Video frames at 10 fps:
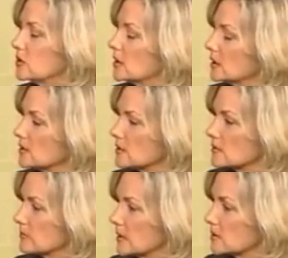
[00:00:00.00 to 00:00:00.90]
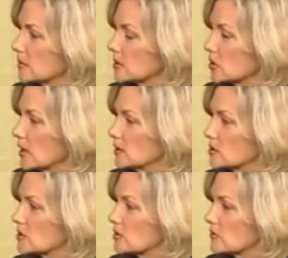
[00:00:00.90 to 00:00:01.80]
Can you tell us about some of the
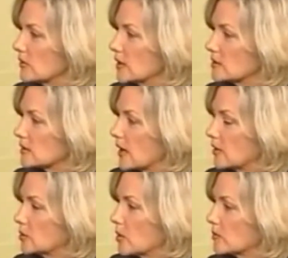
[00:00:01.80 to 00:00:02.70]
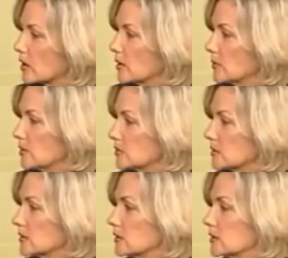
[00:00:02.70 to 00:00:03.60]
challenges you face and how you overcome
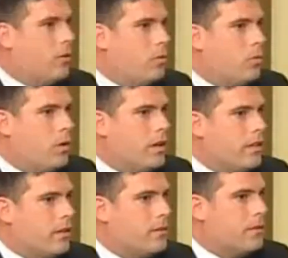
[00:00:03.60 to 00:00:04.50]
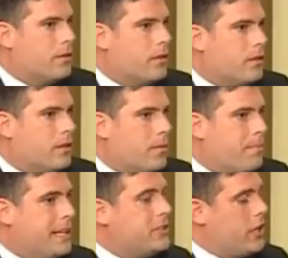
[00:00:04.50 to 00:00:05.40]
those? Well, one of the
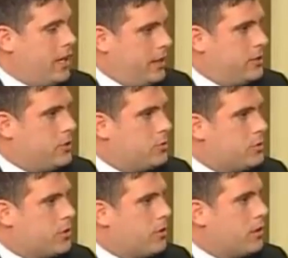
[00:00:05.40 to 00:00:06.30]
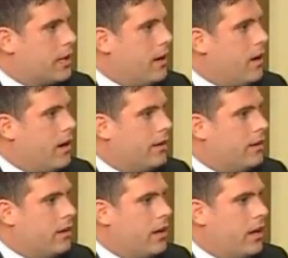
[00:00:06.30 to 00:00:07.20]
big challenges was early
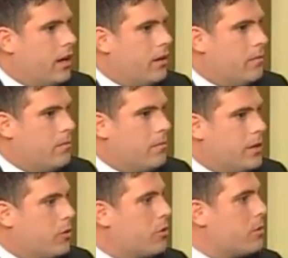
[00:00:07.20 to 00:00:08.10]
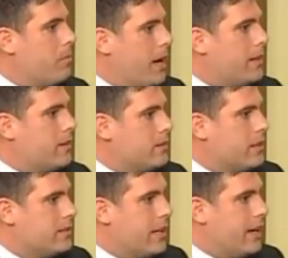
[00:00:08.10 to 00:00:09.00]
on, in order to buy these
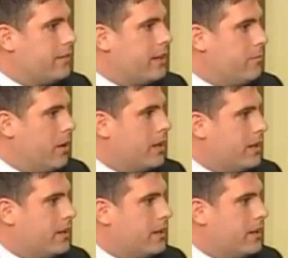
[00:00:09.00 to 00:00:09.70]
things, you have to have money.